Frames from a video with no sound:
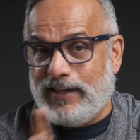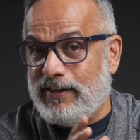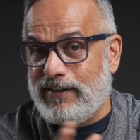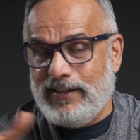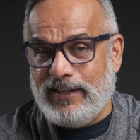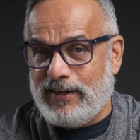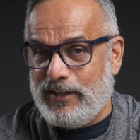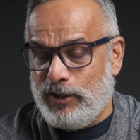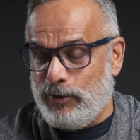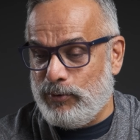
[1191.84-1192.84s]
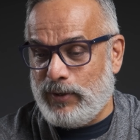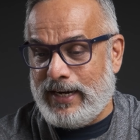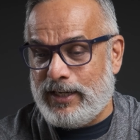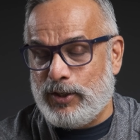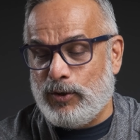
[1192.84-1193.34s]
Earlier, you
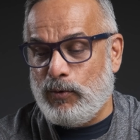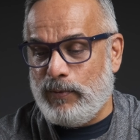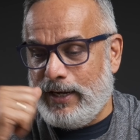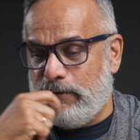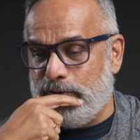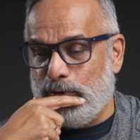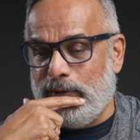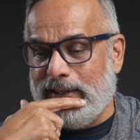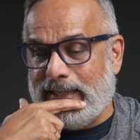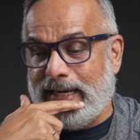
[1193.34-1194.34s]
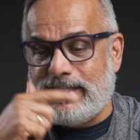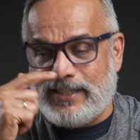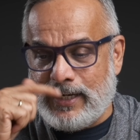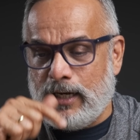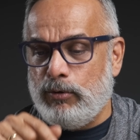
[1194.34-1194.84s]
had no way of doing that.
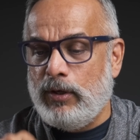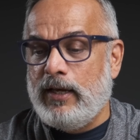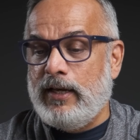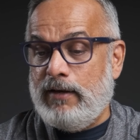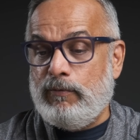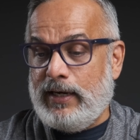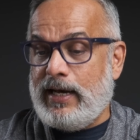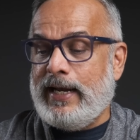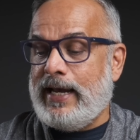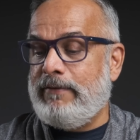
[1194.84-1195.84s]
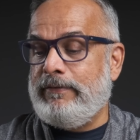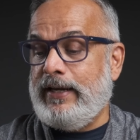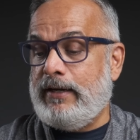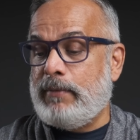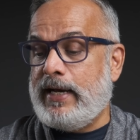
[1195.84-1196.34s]
Now, well, I have
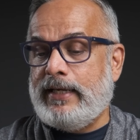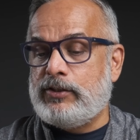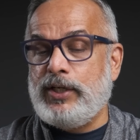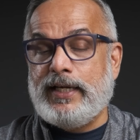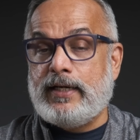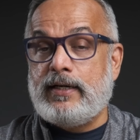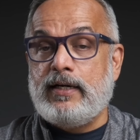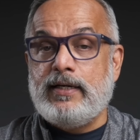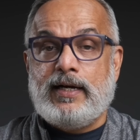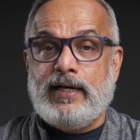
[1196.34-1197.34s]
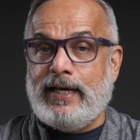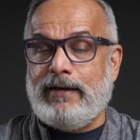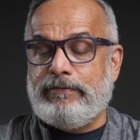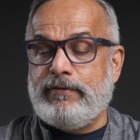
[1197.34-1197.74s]
in my SD card, I have